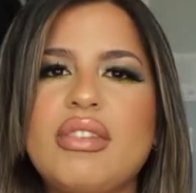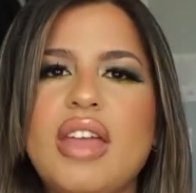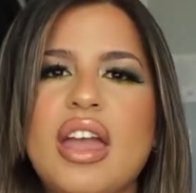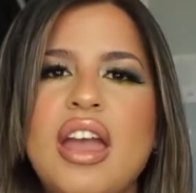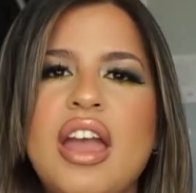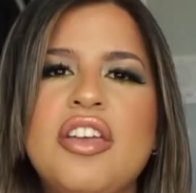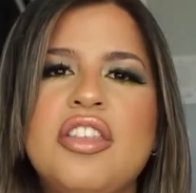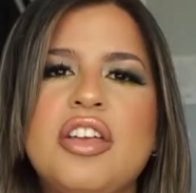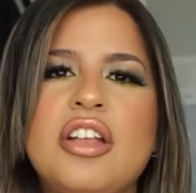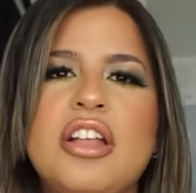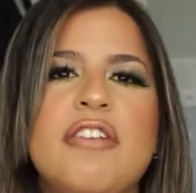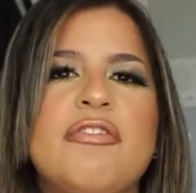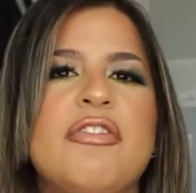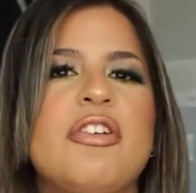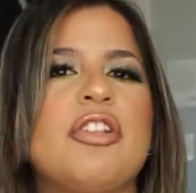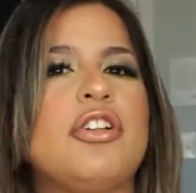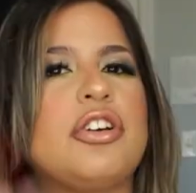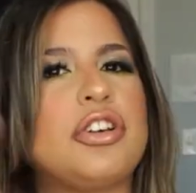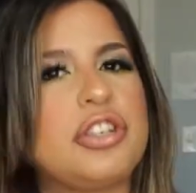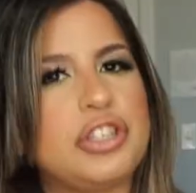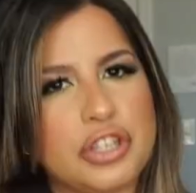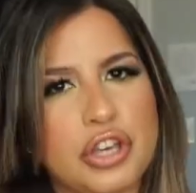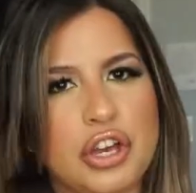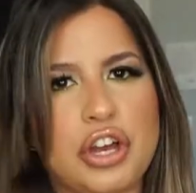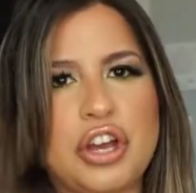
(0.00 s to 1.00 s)
And then if it
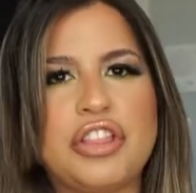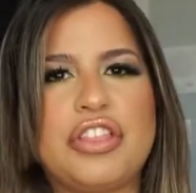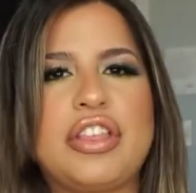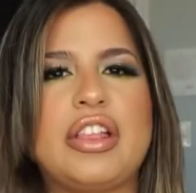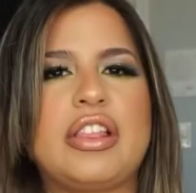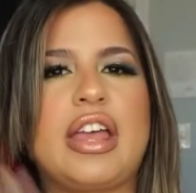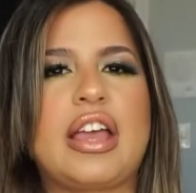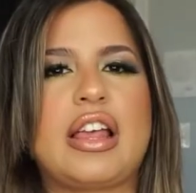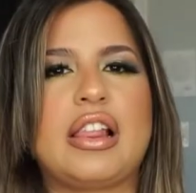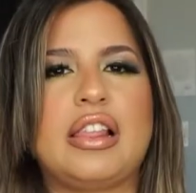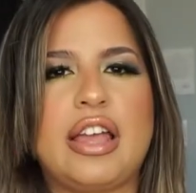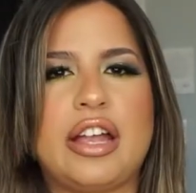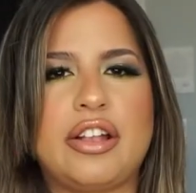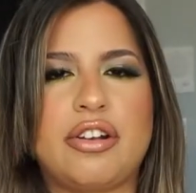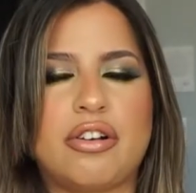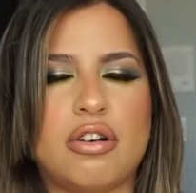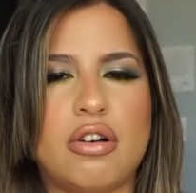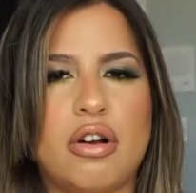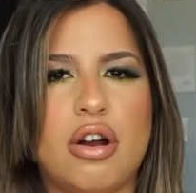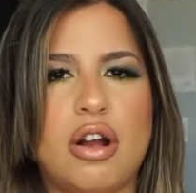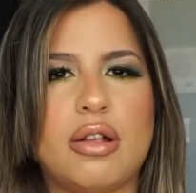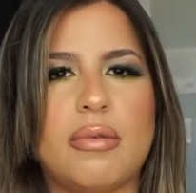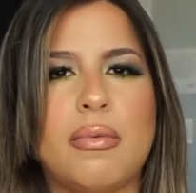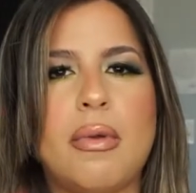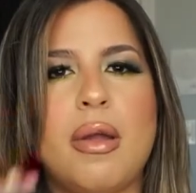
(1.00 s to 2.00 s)
looks good, then like later
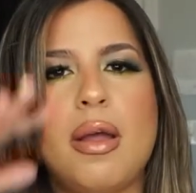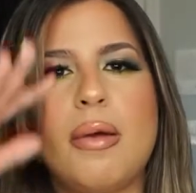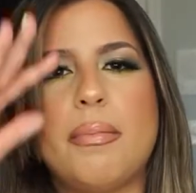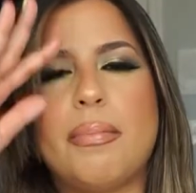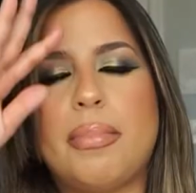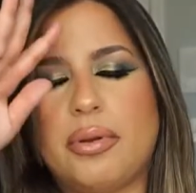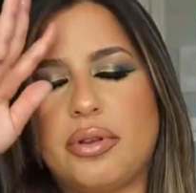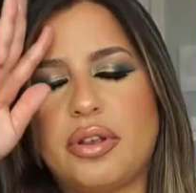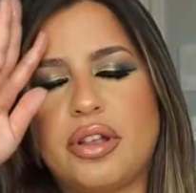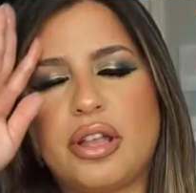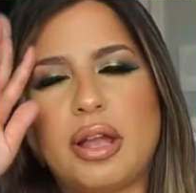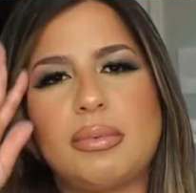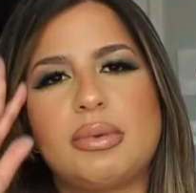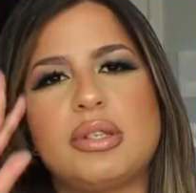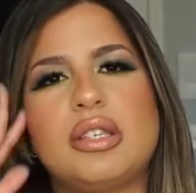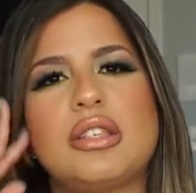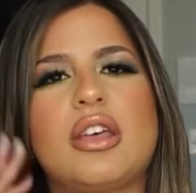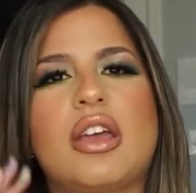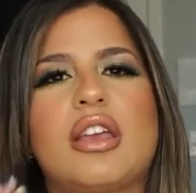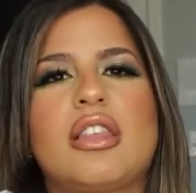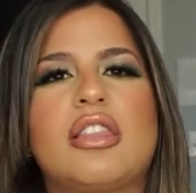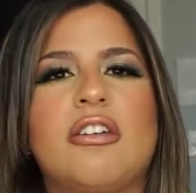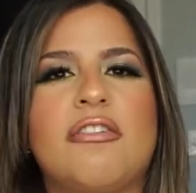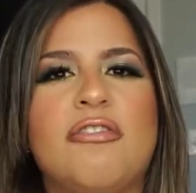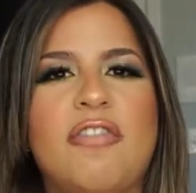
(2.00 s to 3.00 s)
on, build it up to
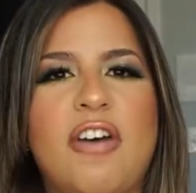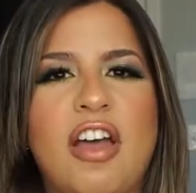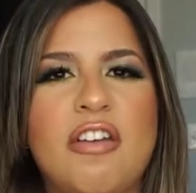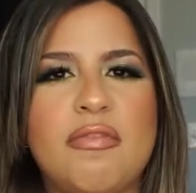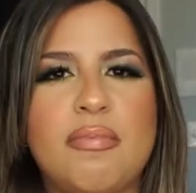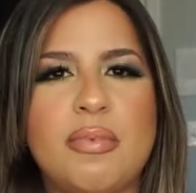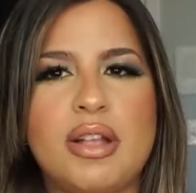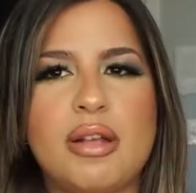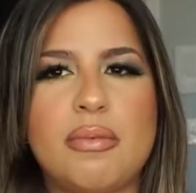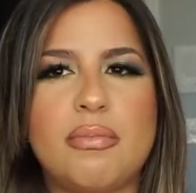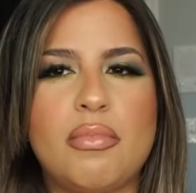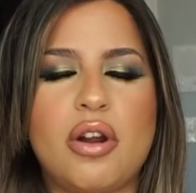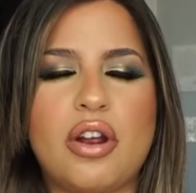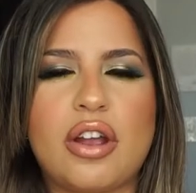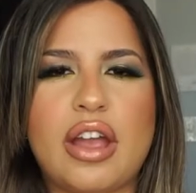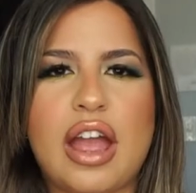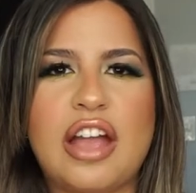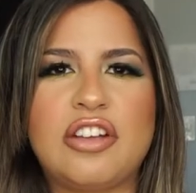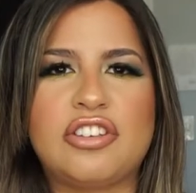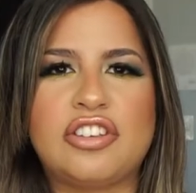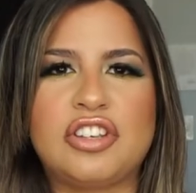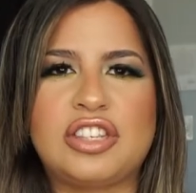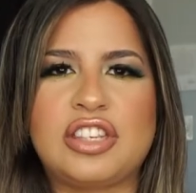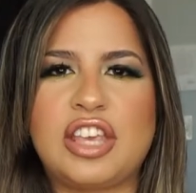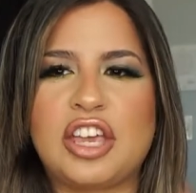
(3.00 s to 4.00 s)
like the five minute mark.
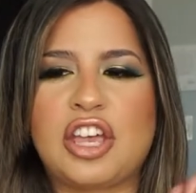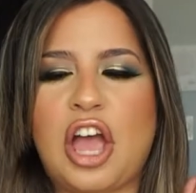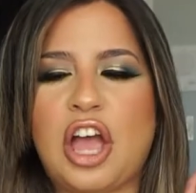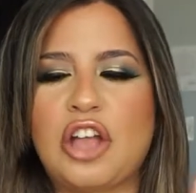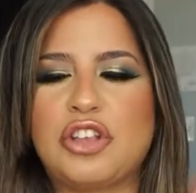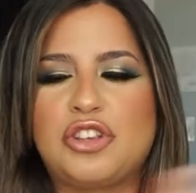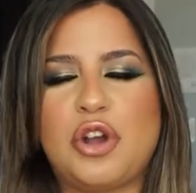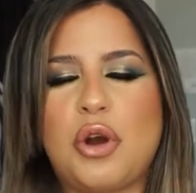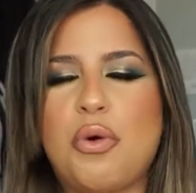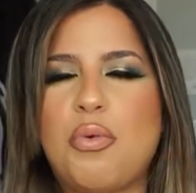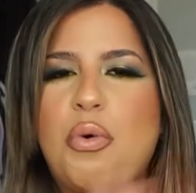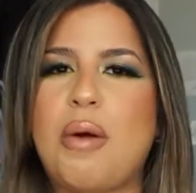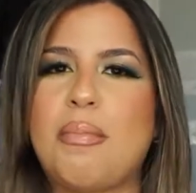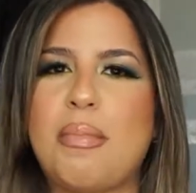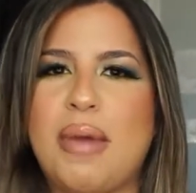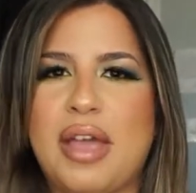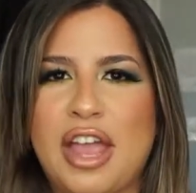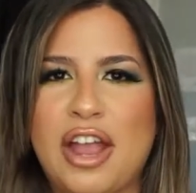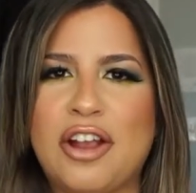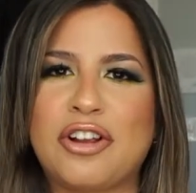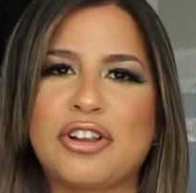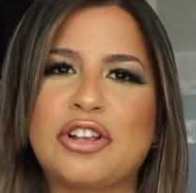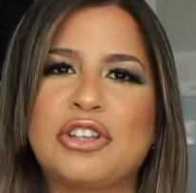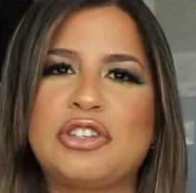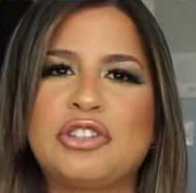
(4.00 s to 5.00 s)
I just like, I don't want my
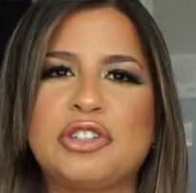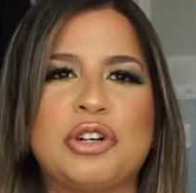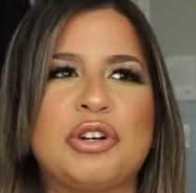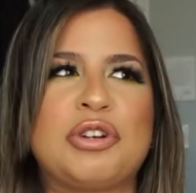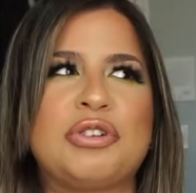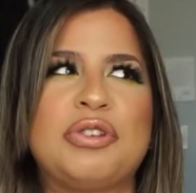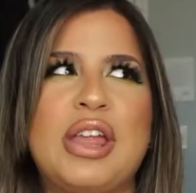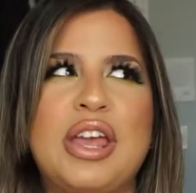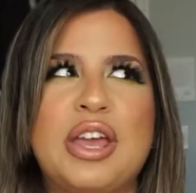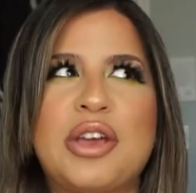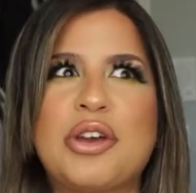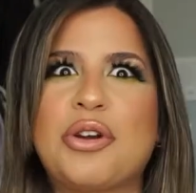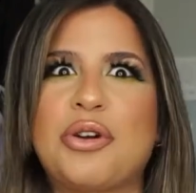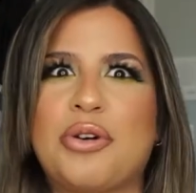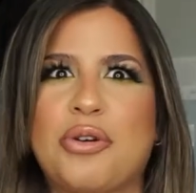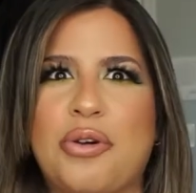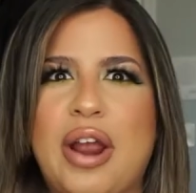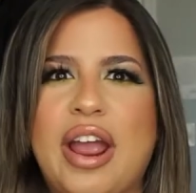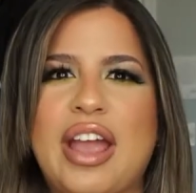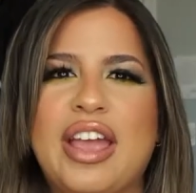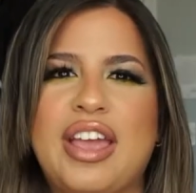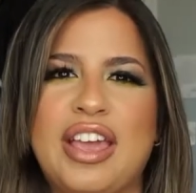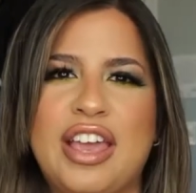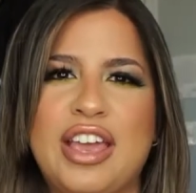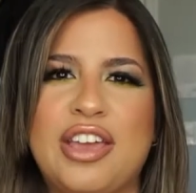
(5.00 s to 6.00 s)
hair to turn like
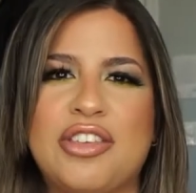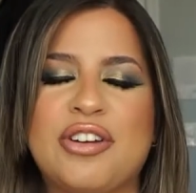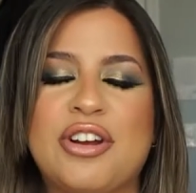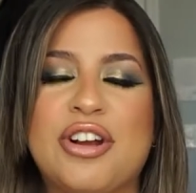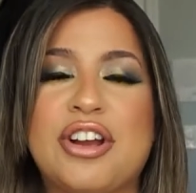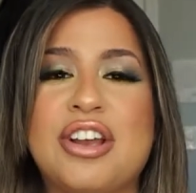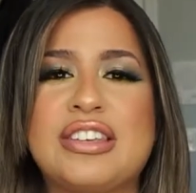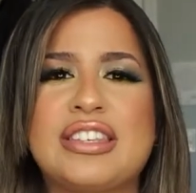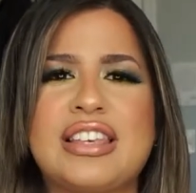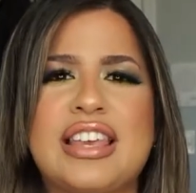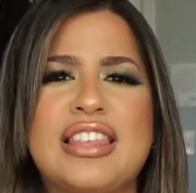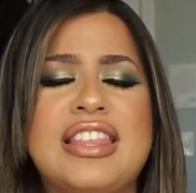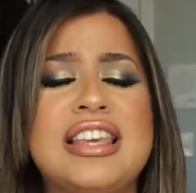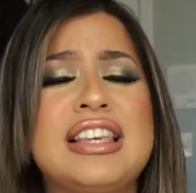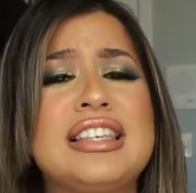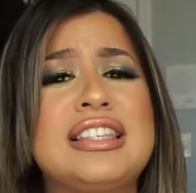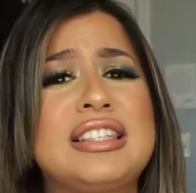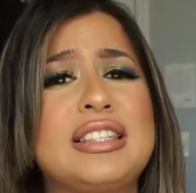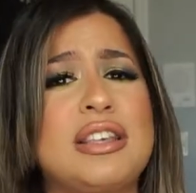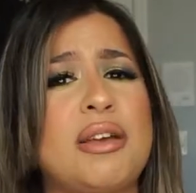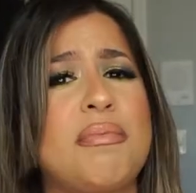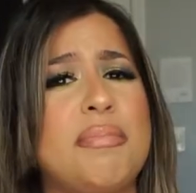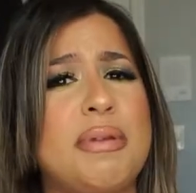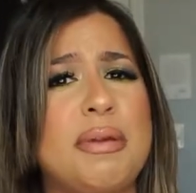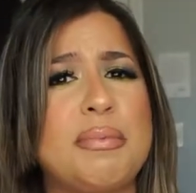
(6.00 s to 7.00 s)
gray either because I think
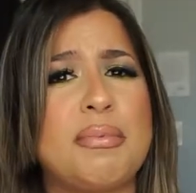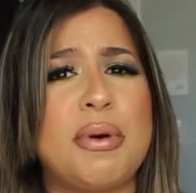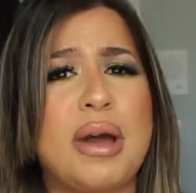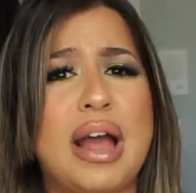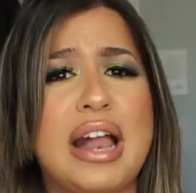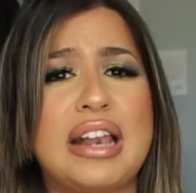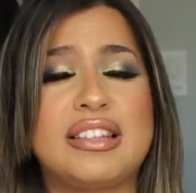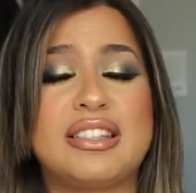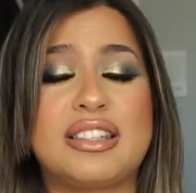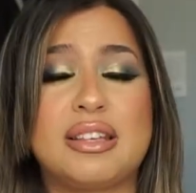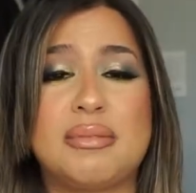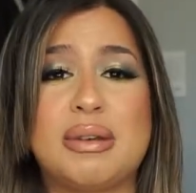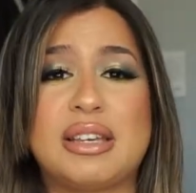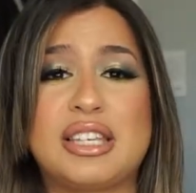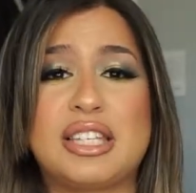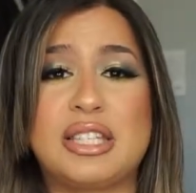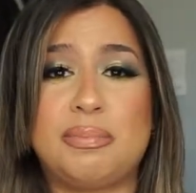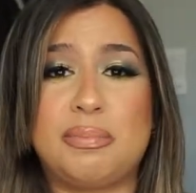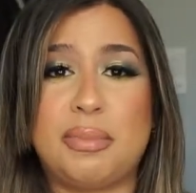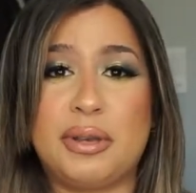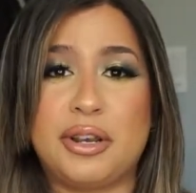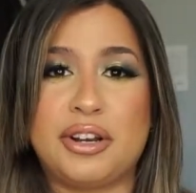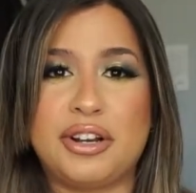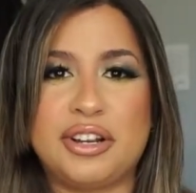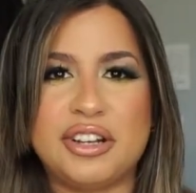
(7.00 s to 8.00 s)
some people had some
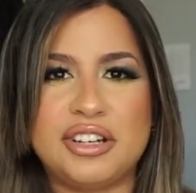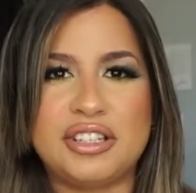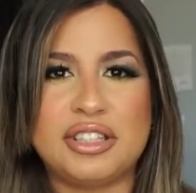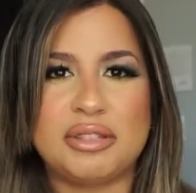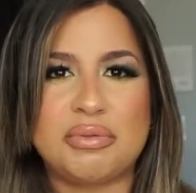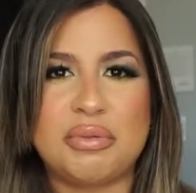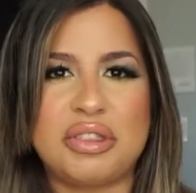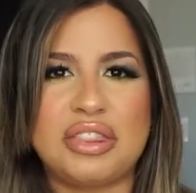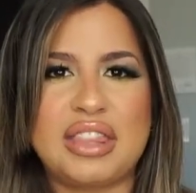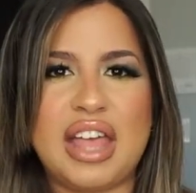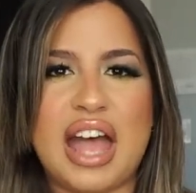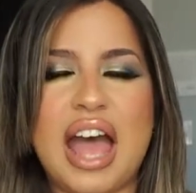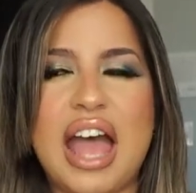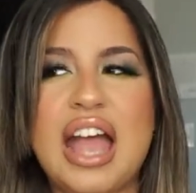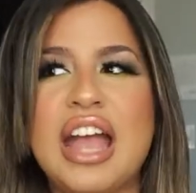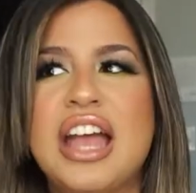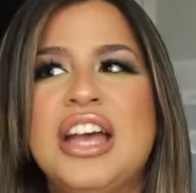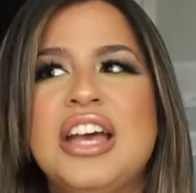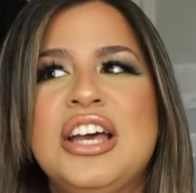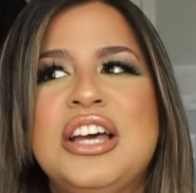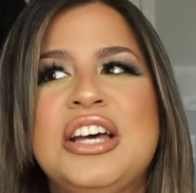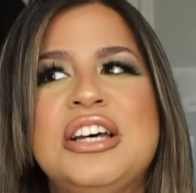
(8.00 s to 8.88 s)
experience with that.